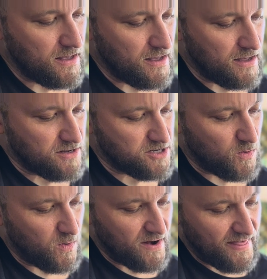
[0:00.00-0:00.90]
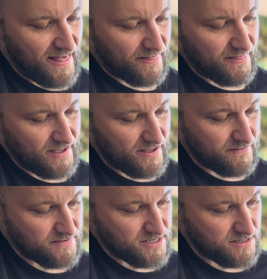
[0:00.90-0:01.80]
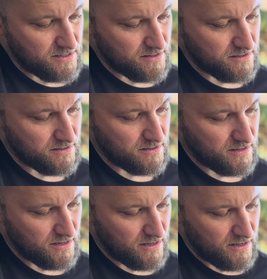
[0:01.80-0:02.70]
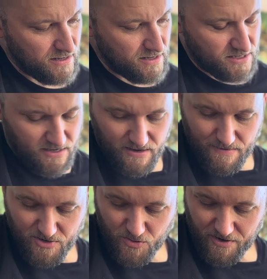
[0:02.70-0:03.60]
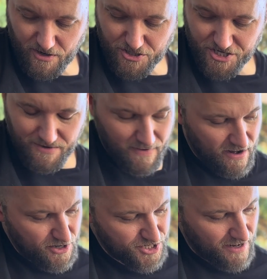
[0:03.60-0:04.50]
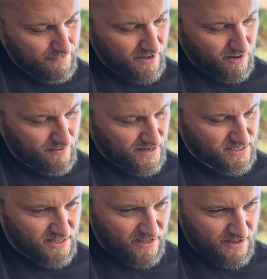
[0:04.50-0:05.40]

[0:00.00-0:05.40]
And so where that lives is in between your G minor shape here, and that's the E